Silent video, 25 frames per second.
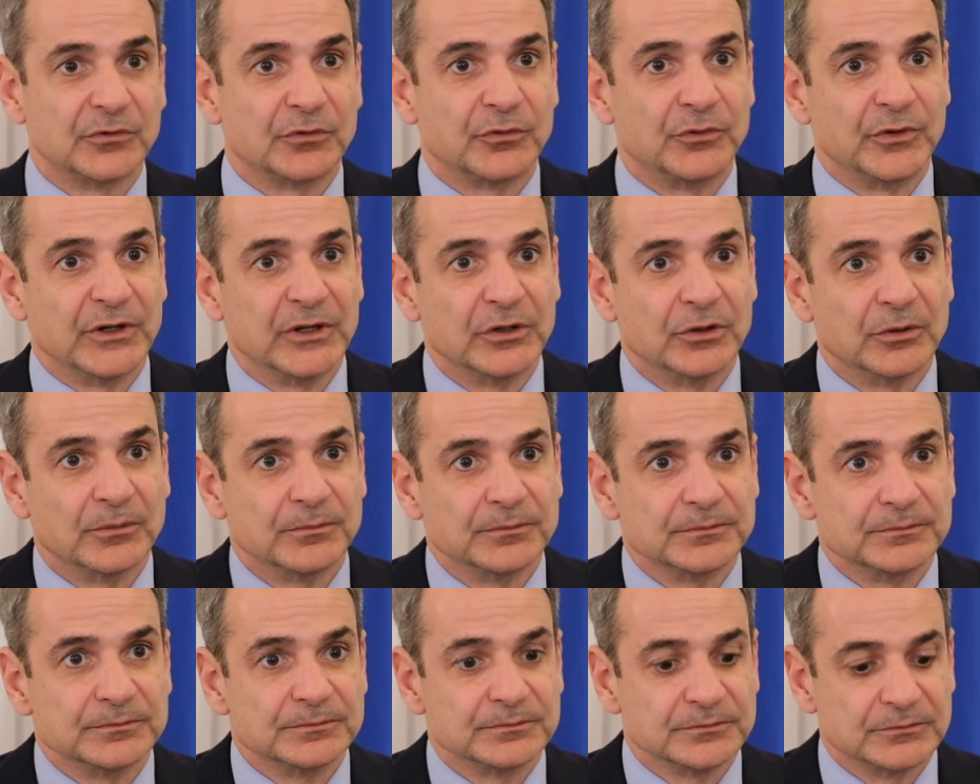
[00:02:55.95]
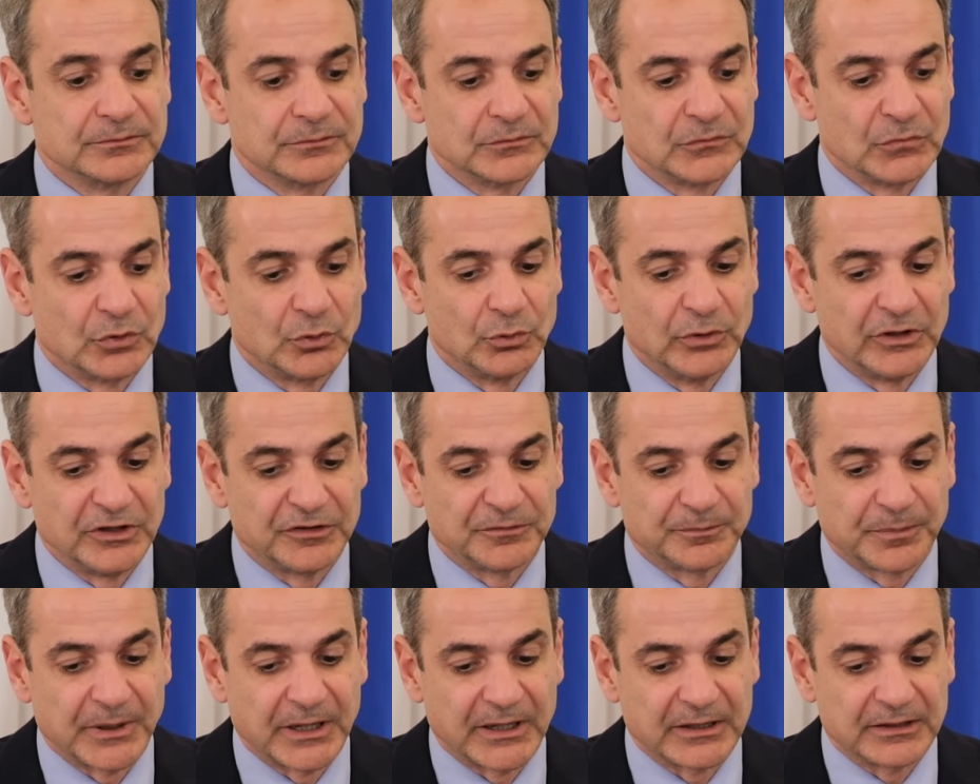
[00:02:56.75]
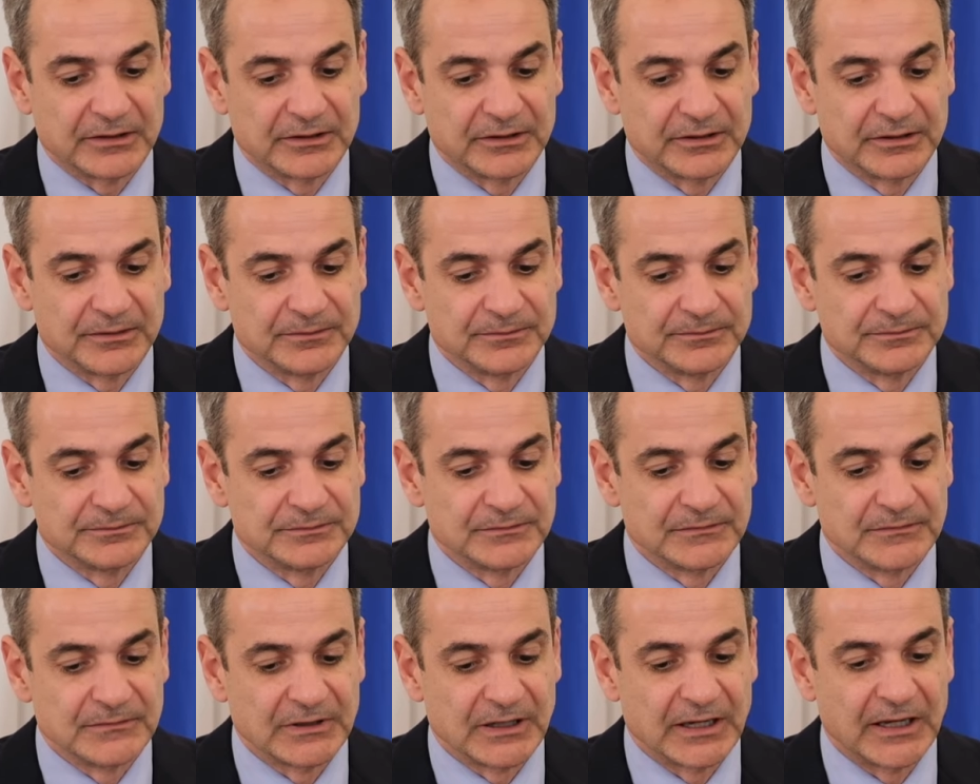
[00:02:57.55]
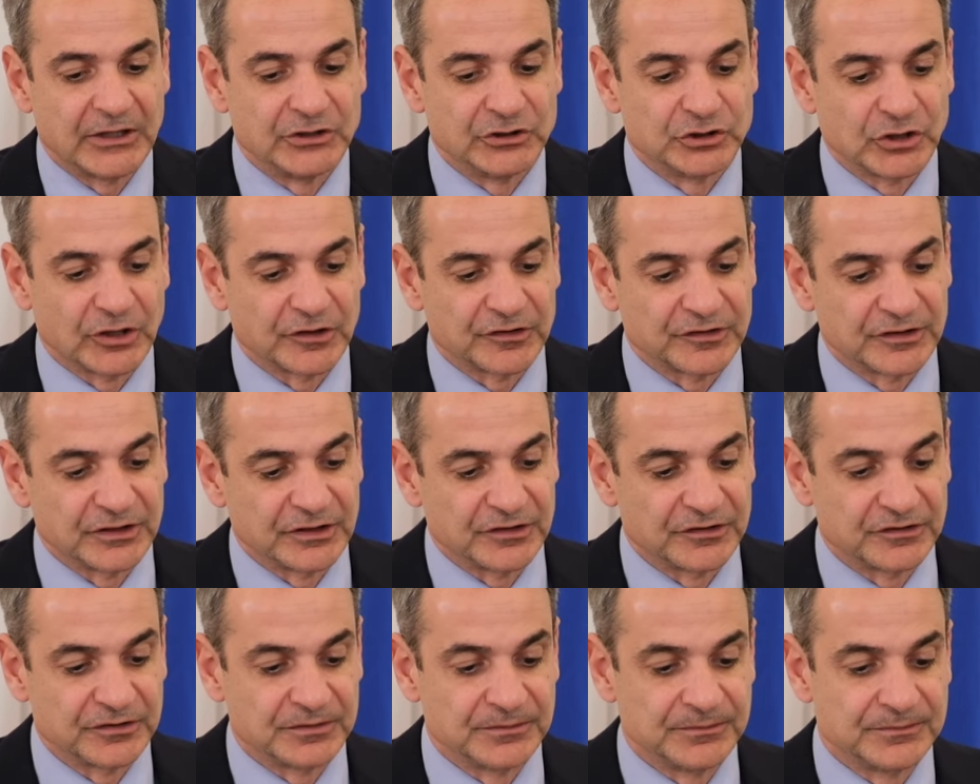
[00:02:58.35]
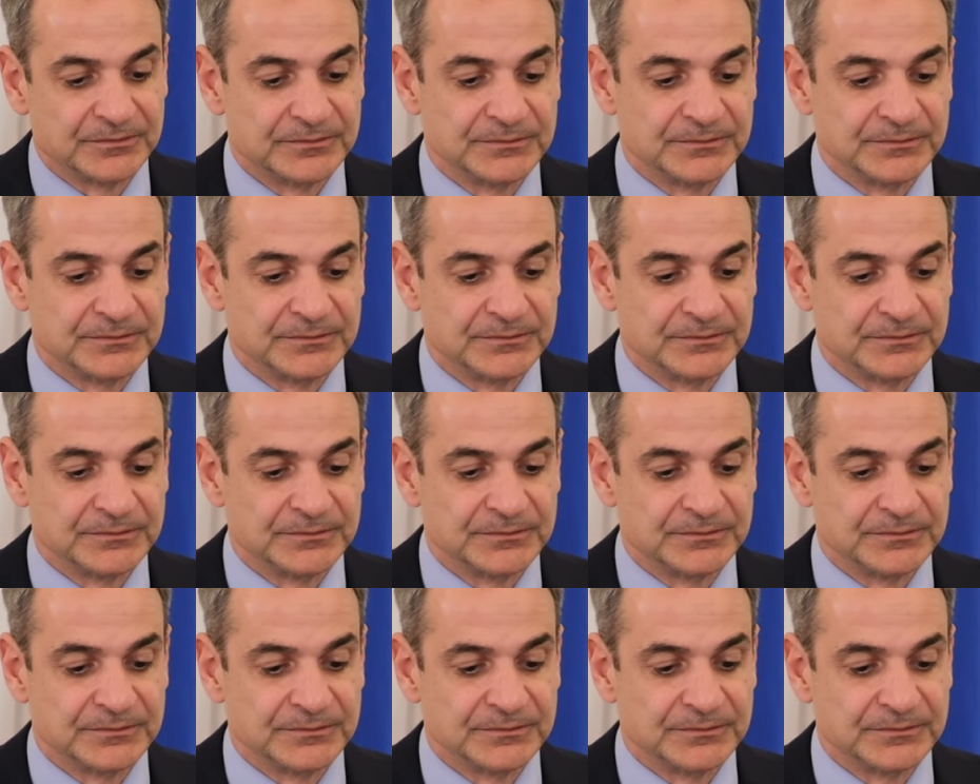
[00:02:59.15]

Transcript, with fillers: freedom, respect, and justice.